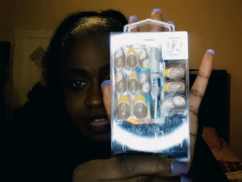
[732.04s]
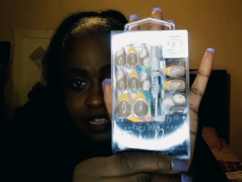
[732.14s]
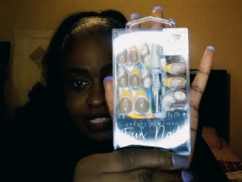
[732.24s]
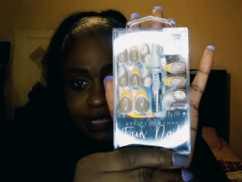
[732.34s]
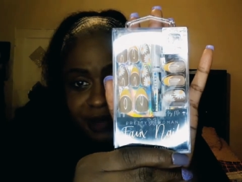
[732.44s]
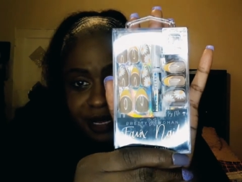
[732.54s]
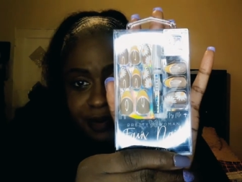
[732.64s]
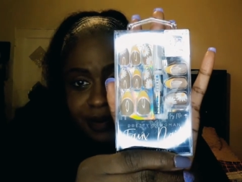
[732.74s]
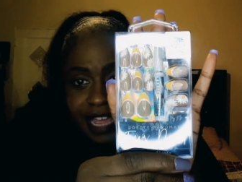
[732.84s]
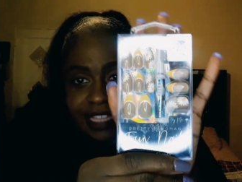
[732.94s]
some
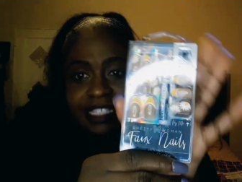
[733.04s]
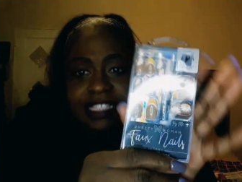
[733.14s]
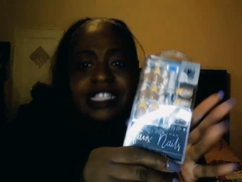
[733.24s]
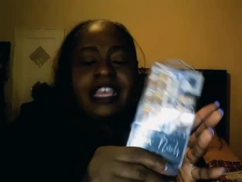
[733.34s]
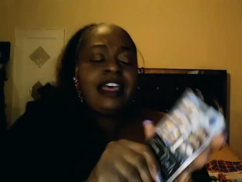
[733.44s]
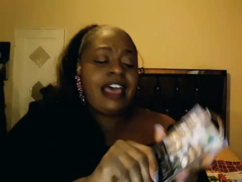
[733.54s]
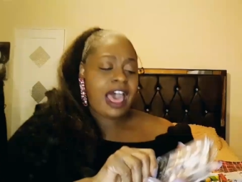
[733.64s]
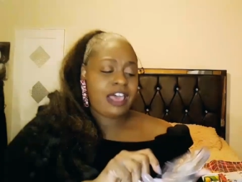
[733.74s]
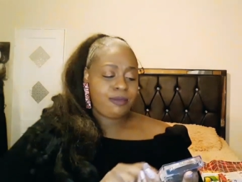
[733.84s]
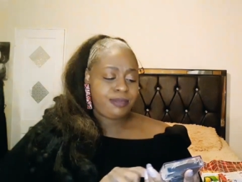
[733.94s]
people like this.
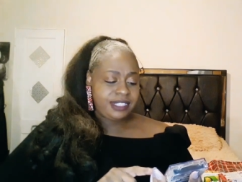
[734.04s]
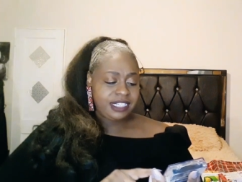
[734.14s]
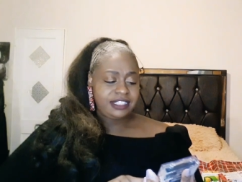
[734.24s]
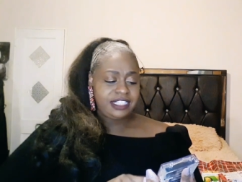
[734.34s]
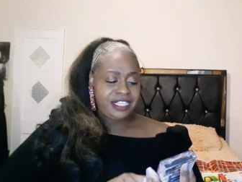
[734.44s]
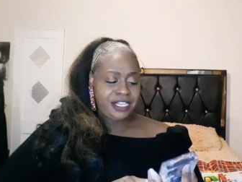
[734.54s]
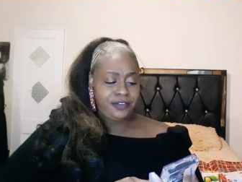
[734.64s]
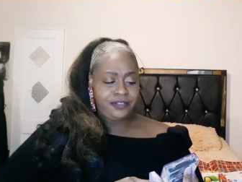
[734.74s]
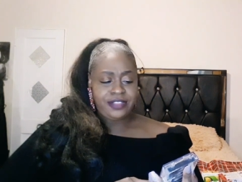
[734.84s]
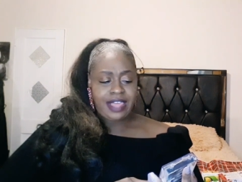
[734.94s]
I don't particularly
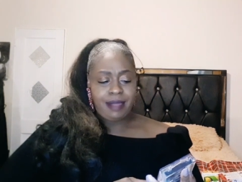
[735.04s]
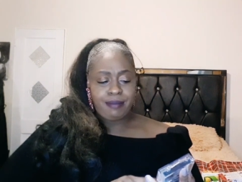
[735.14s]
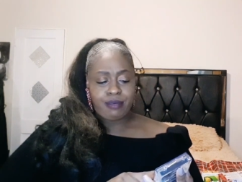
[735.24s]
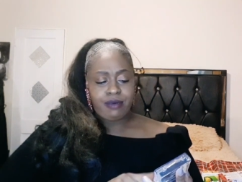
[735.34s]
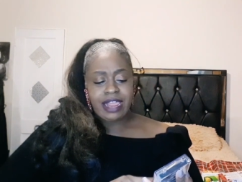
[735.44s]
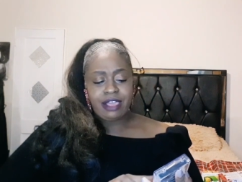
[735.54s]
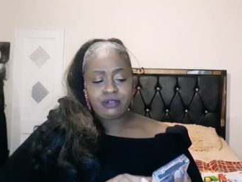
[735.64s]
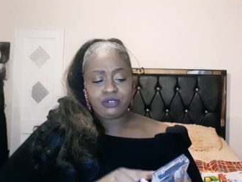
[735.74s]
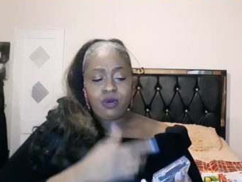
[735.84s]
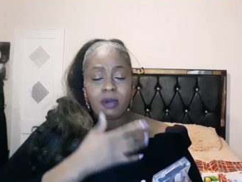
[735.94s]
care for that
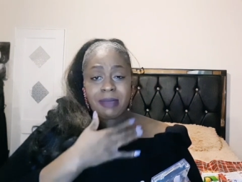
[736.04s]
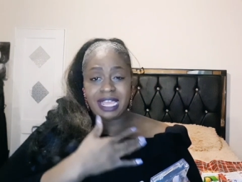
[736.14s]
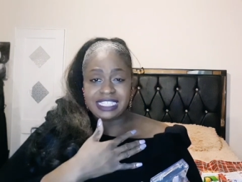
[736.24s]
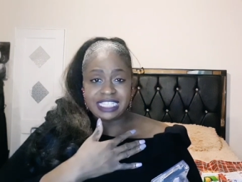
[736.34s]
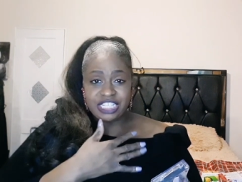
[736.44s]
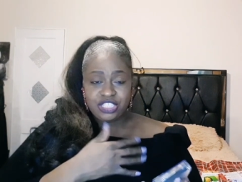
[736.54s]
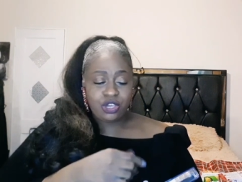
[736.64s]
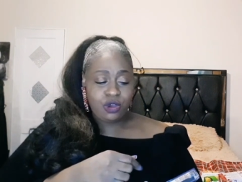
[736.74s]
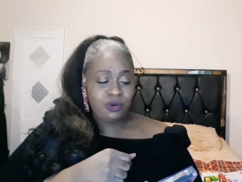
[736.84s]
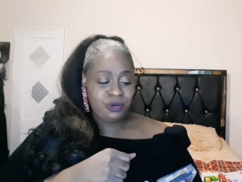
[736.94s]
brown on my skin
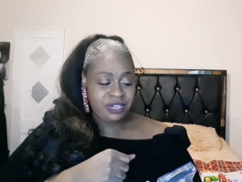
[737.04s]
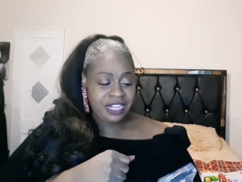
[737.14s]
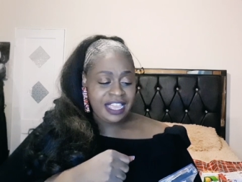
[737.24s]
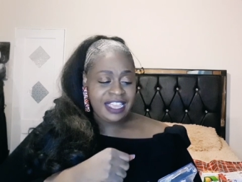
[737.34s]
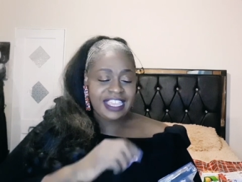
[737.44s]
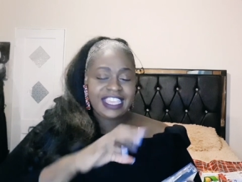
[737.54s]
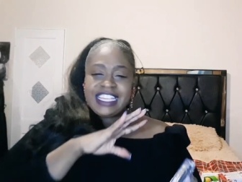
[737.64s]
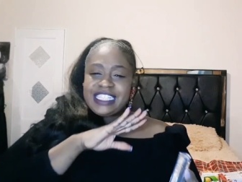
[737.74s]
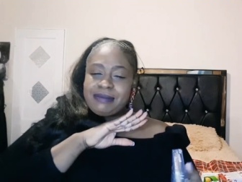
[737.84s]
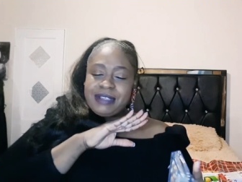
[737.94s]
tone. It
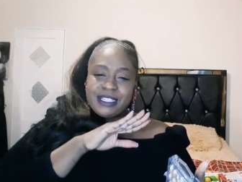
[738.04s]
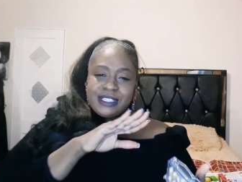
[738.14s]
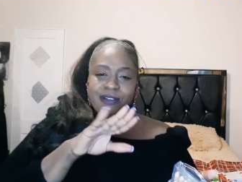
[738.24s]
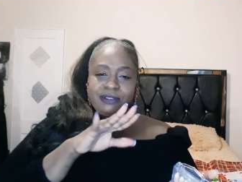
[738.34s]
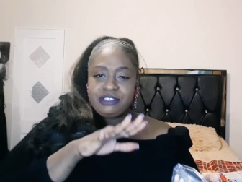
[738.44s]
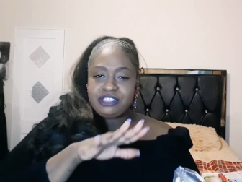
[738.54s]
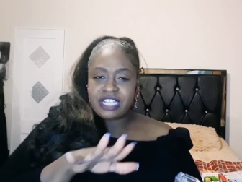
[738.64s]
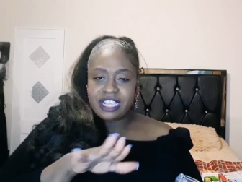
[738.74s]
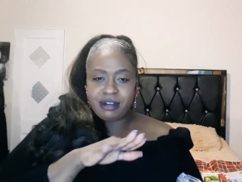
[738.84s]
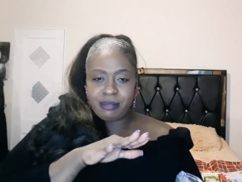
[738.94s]
has to be a certain
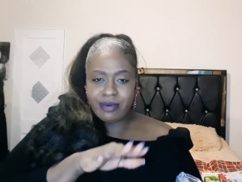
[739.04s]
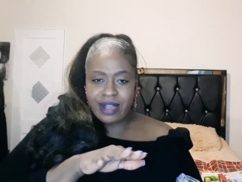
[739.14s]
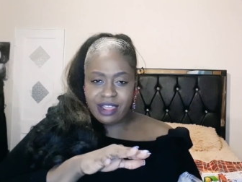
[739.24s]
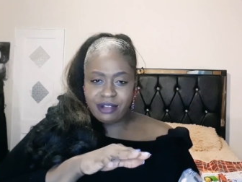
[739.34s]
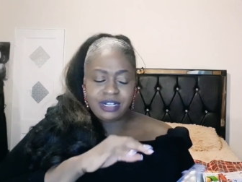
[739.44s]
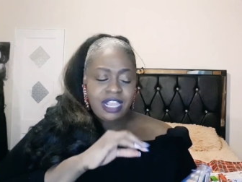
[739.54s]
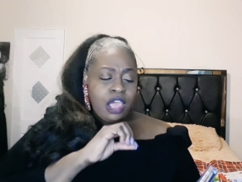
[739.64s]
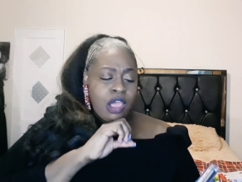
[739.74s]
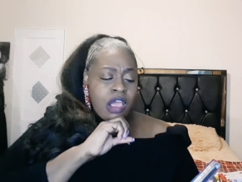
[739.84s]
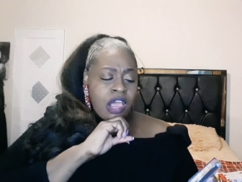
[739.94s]
shade of brown,
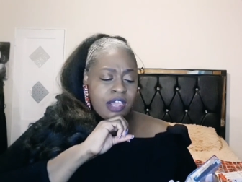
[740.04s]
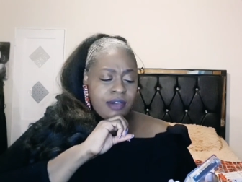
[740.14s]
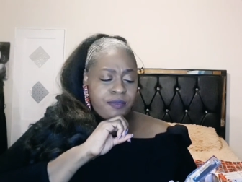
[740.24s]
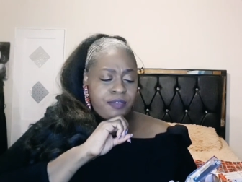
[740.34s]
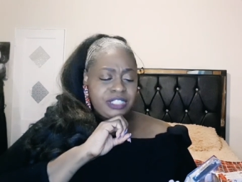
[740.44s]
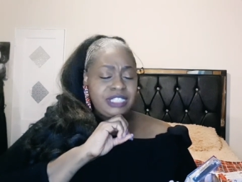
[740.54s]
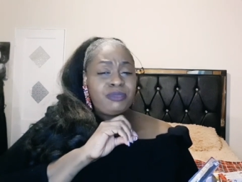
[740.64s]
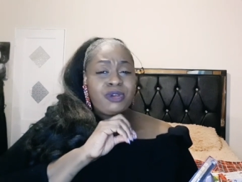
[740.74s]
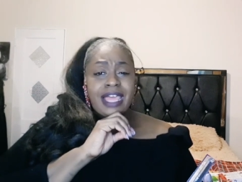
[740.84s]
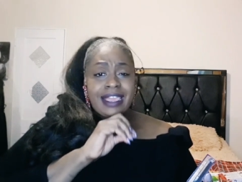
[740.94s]
really
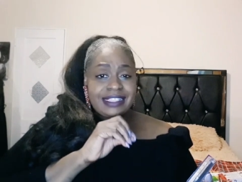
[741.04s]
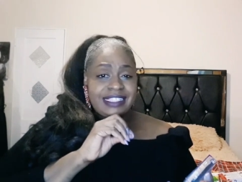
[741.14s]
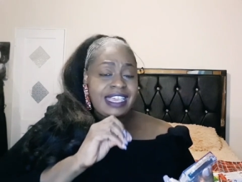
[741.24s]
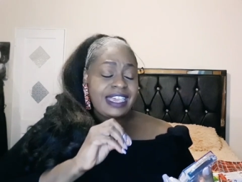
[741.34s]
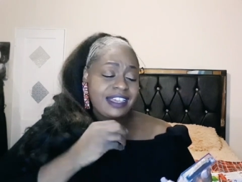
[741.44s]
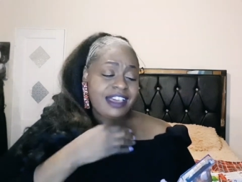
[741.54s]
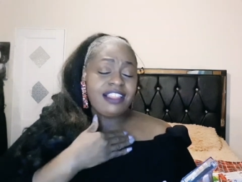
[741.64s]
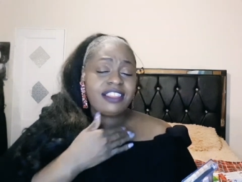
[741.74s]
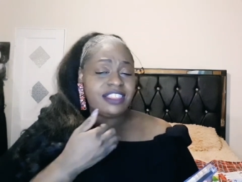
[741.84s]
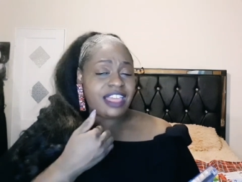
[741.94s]
more like a tan
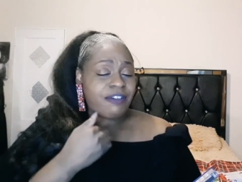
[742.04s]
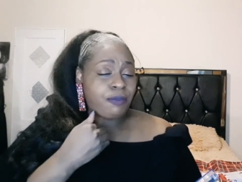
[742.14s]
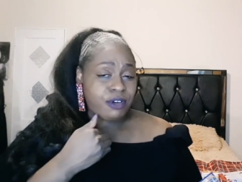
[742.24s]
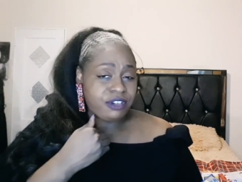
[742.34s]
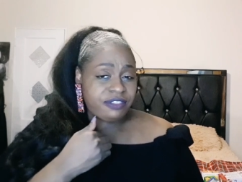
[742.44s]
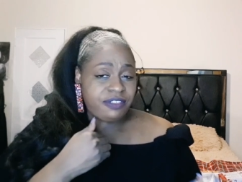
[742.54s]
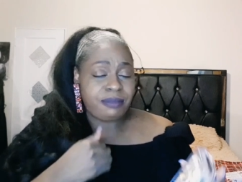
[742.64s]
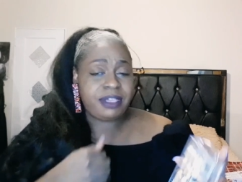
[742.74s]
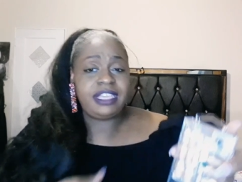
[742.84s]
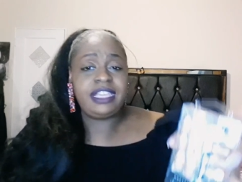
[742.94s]
color that works for
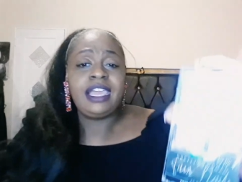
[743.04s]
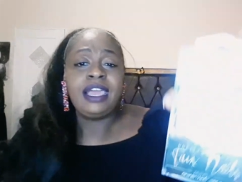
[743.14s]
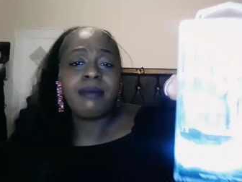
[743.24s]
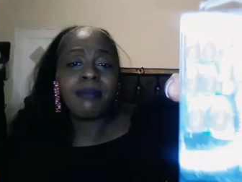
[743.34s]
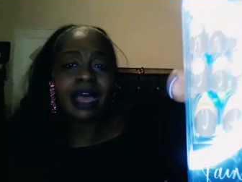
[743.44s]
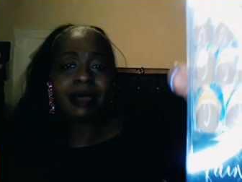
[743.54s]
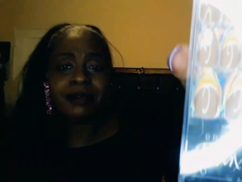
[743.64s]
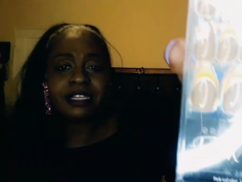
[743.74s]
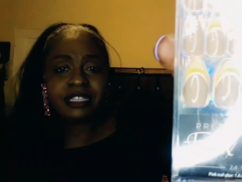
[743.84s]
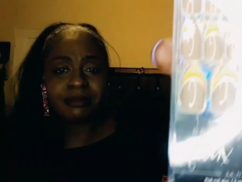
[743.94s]
me. But I
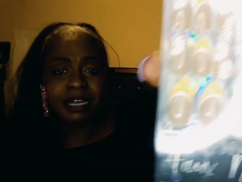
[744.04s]
picked them